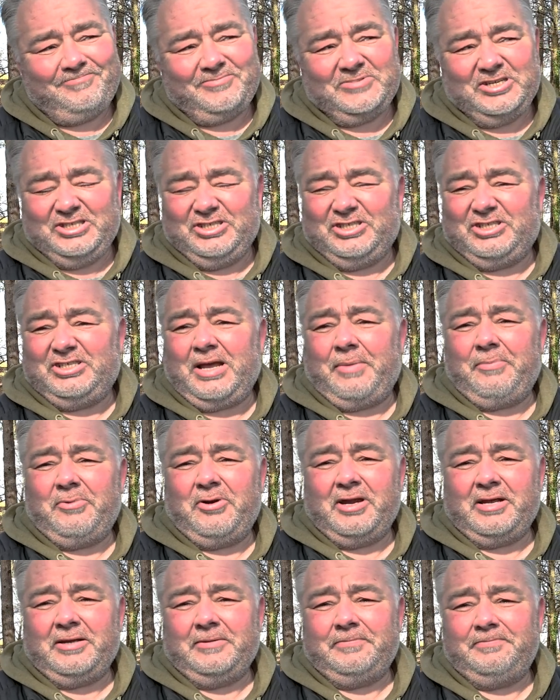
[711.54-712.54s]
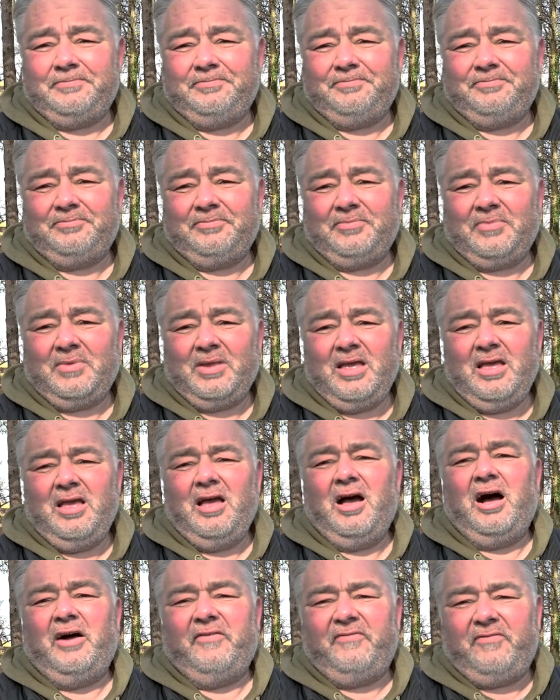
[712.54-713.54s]
In summary,
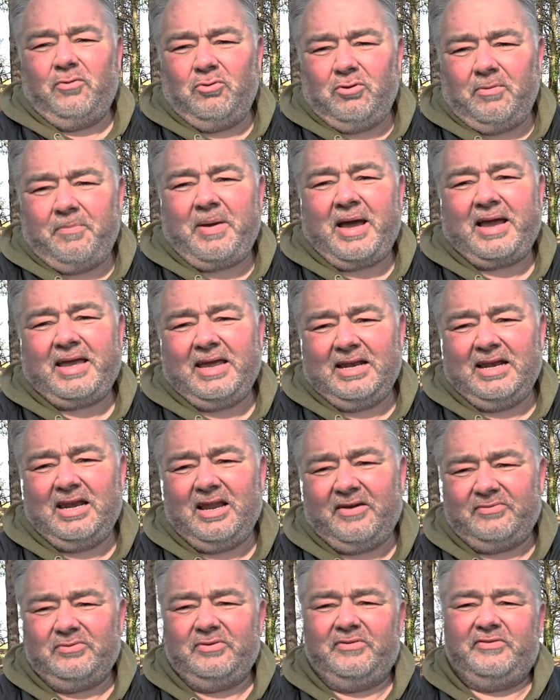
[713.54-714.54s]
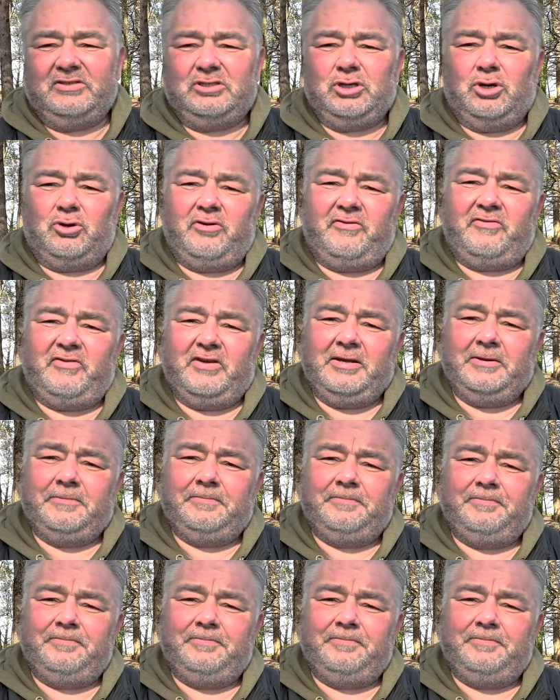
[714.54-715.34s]
I've fallen back in love with photography.